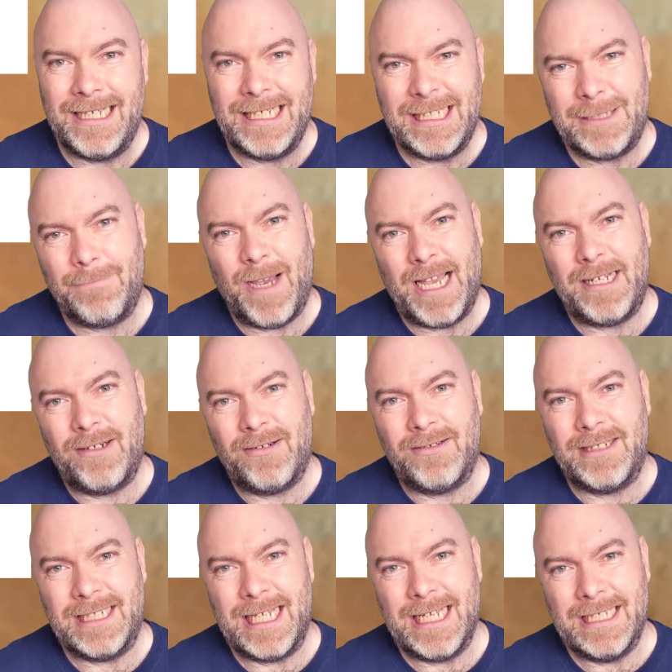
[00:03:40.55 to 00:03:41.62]

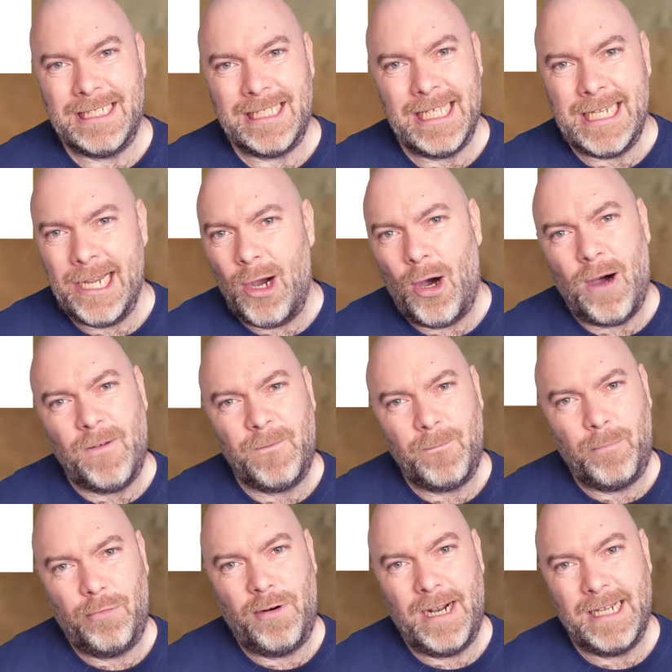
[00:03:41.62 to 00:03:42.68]
Spiders is the
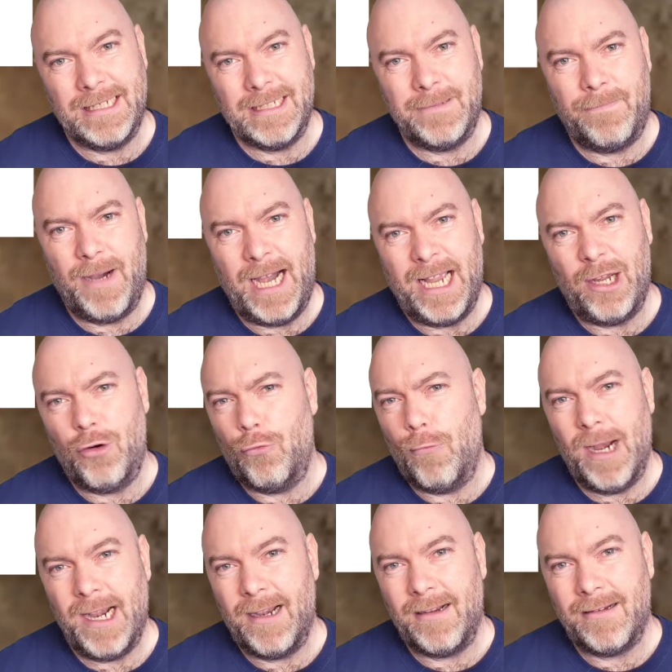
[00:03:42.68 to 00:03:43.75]
off-brand
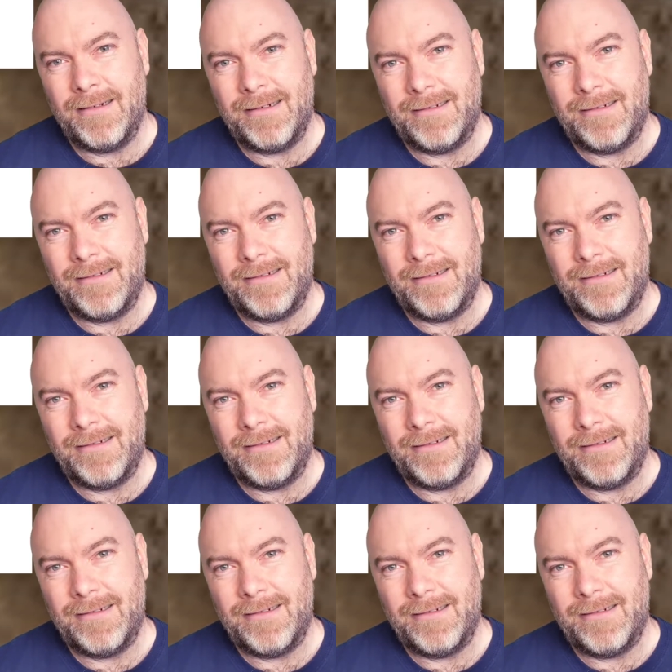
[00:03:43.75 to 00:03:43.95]
Bioware.